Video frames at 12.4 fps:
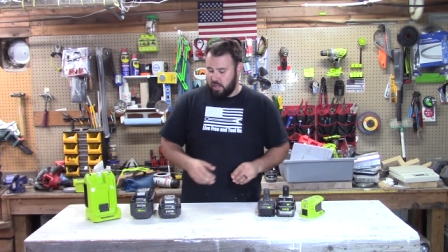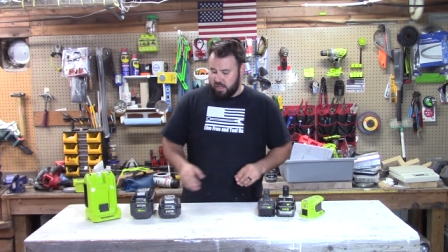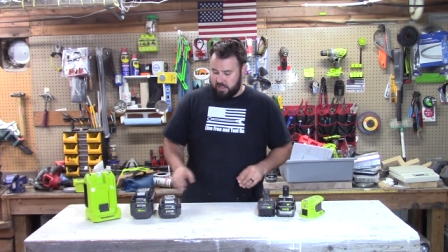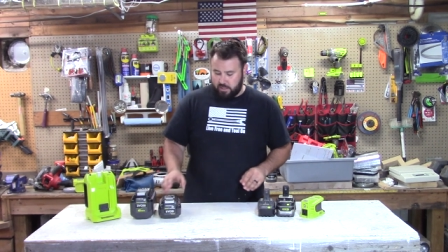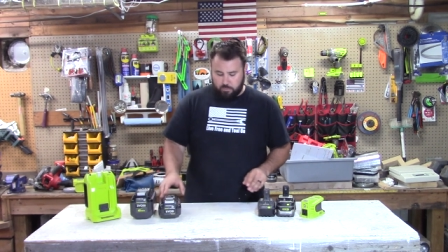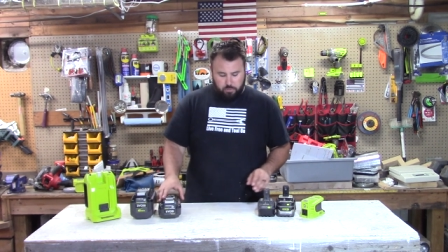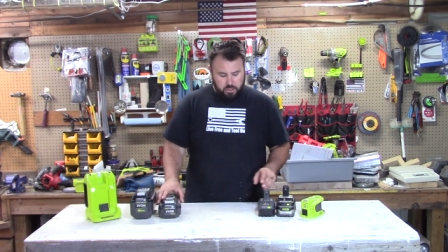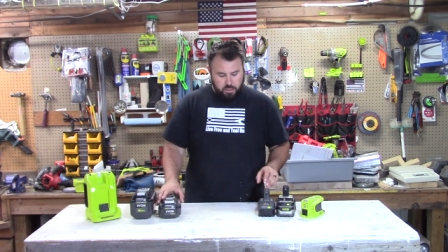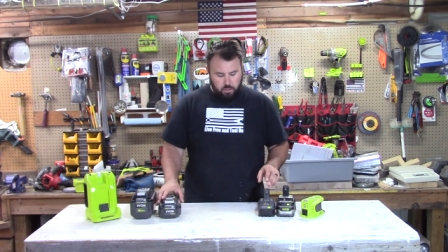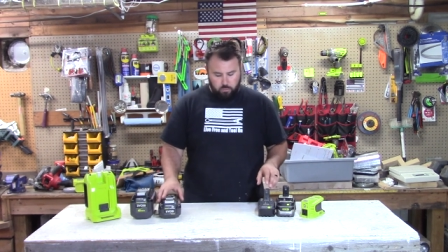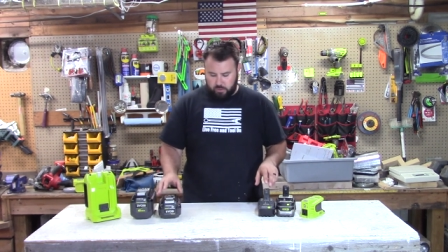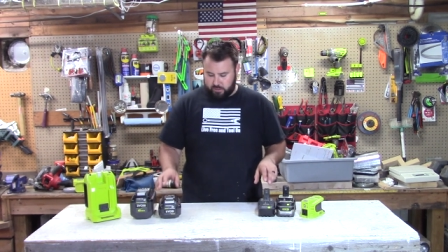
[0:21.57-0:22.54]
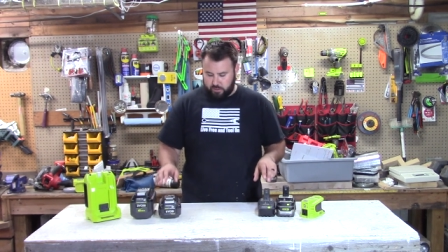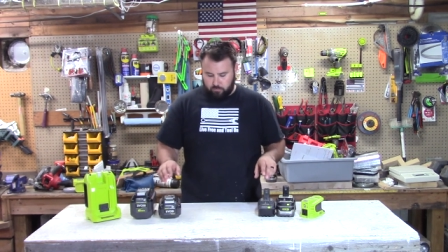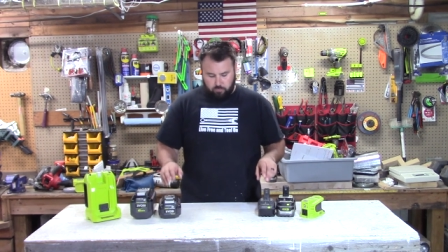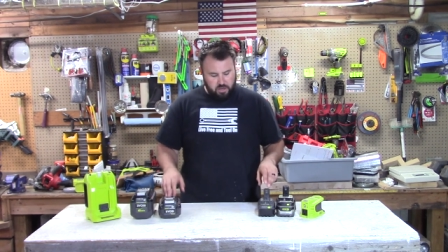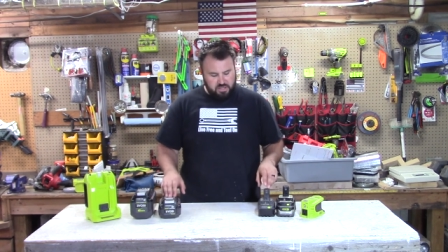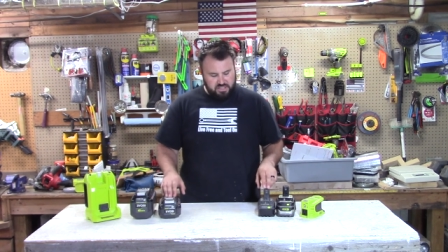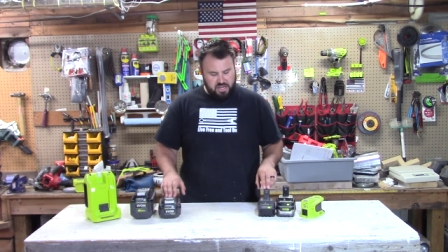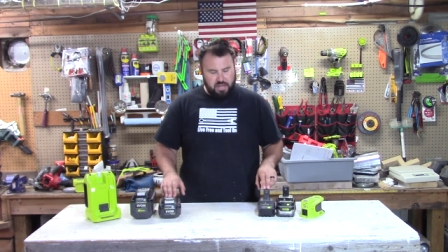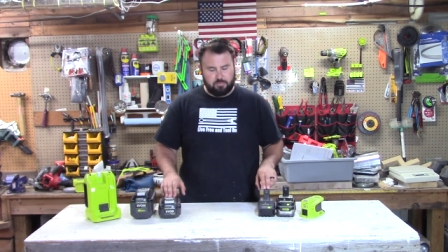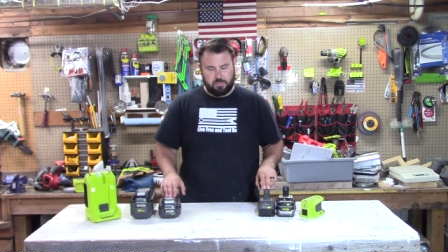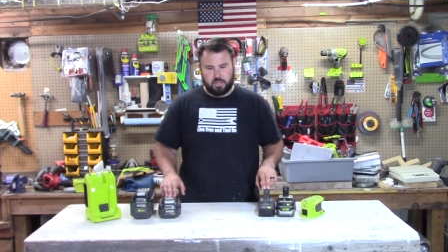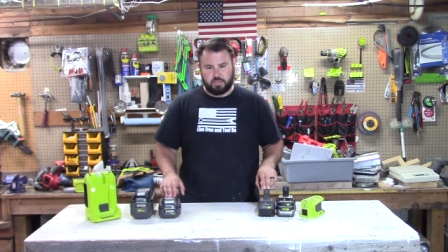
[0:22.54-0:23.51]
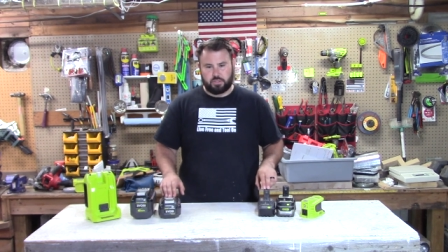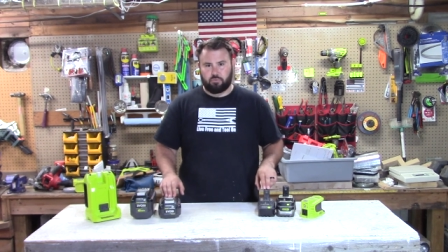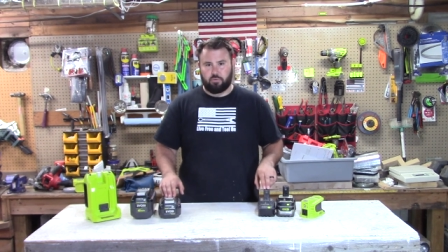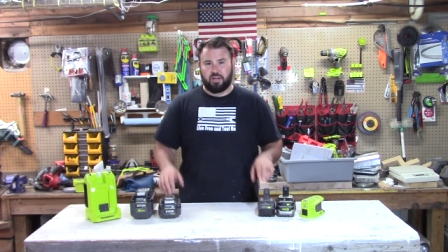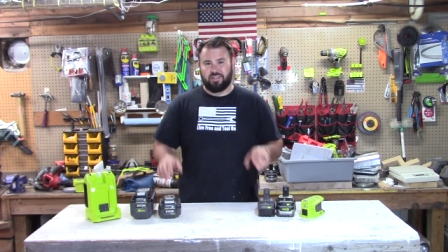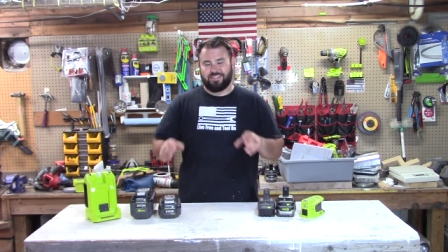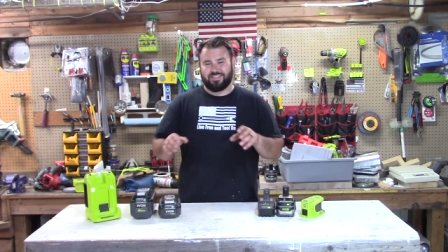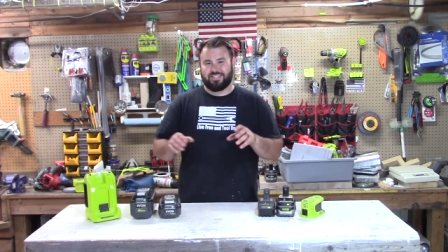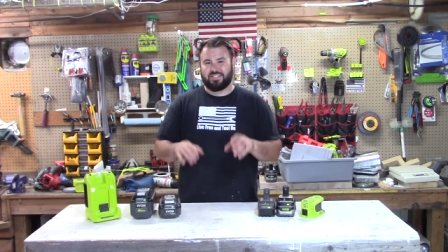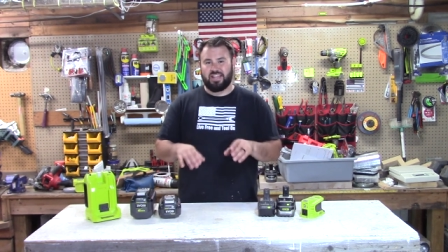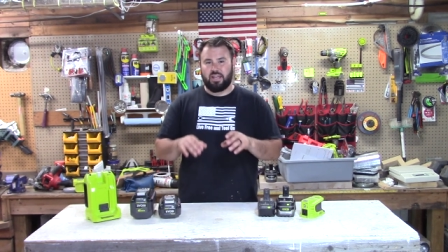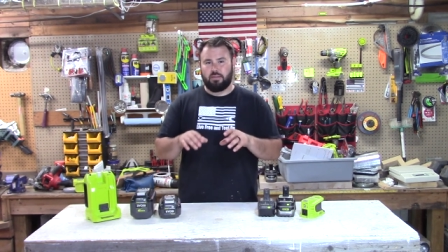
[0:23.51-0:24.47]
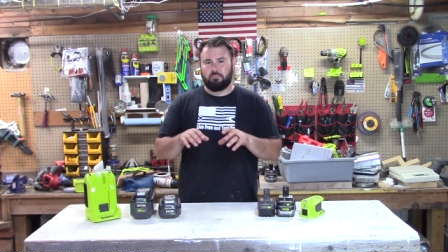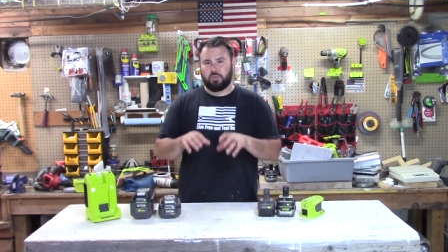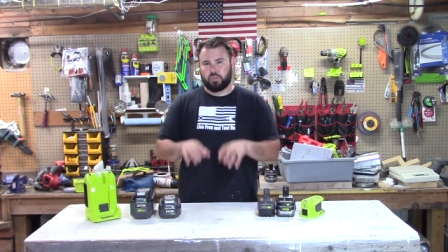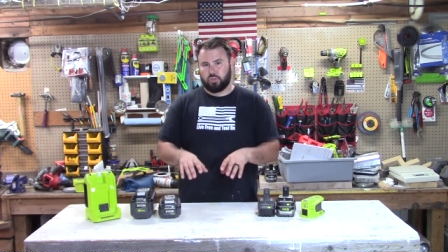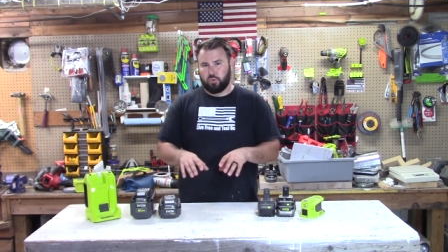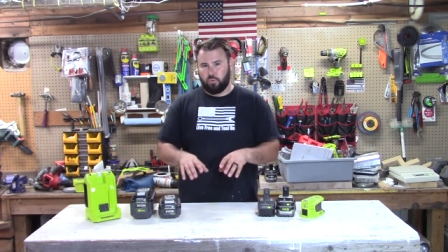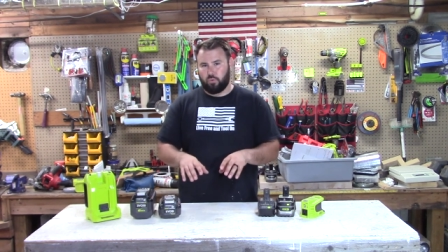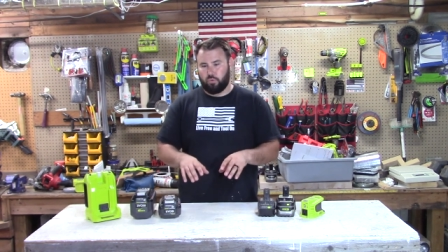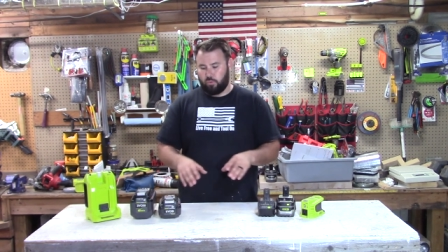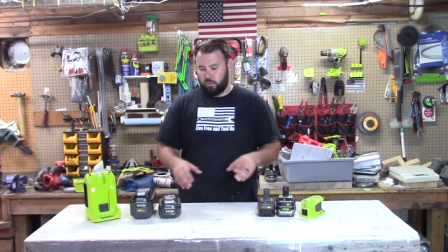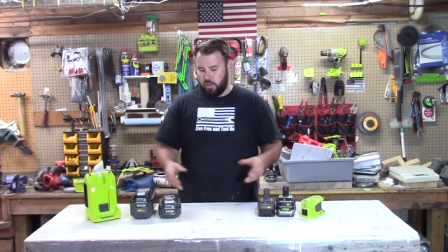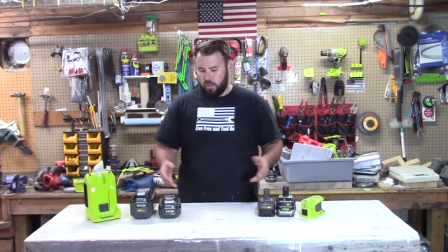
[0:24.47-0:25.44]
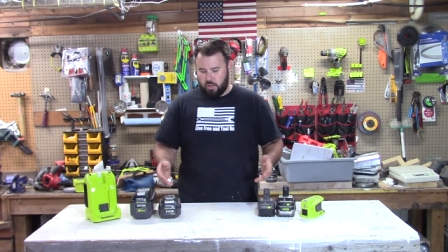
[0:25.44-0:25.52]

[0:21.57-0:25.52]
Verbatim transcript: and they want to know what the runtime is running the same tool